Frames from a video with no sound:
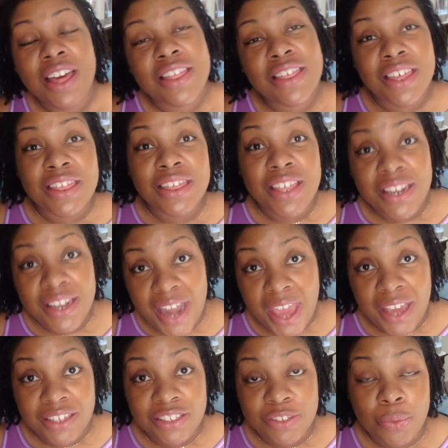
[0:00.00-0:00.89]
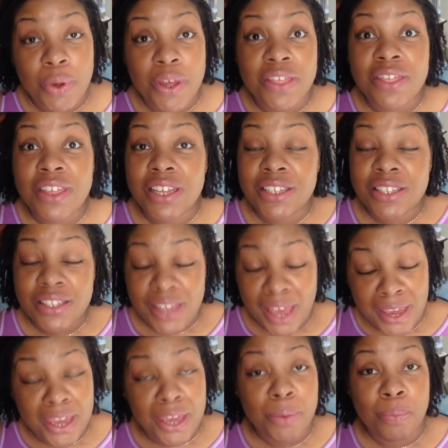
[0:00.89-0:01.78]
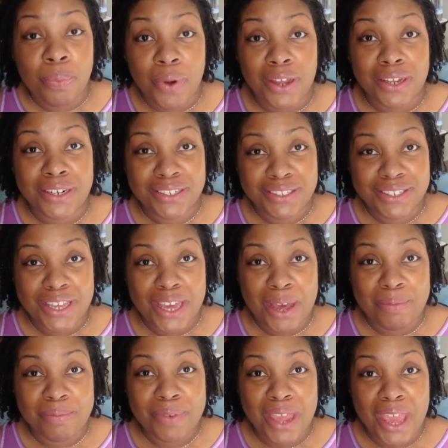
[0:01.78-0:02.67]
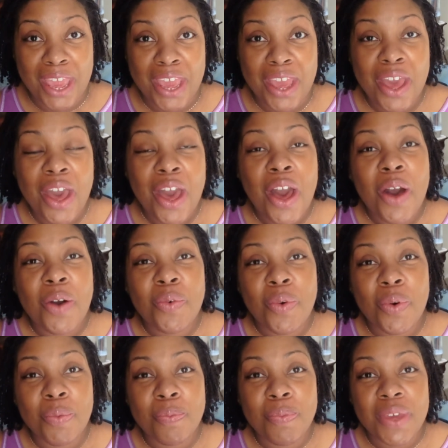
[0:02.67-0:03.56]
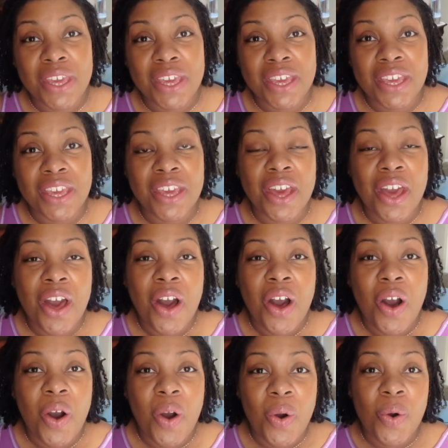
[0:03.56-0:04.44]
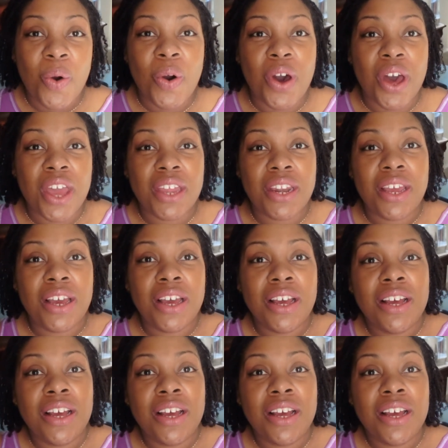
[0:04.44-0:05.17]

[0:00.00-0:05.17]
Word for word: Then the next one, the second pregnancy update, will be on